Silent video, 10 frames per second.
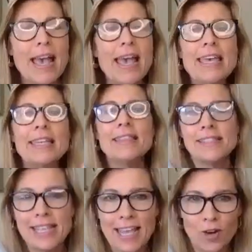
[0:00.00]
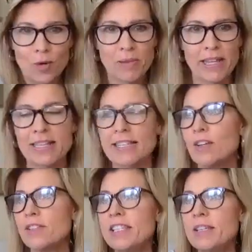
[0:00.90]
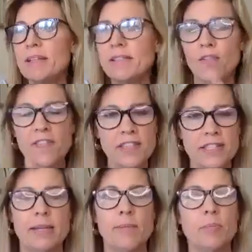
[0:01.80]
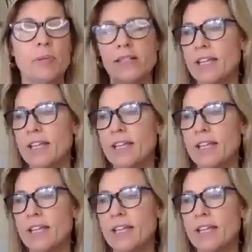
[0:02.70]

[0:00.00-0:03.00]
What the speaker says: in the scared place, I could see myself in the timid place,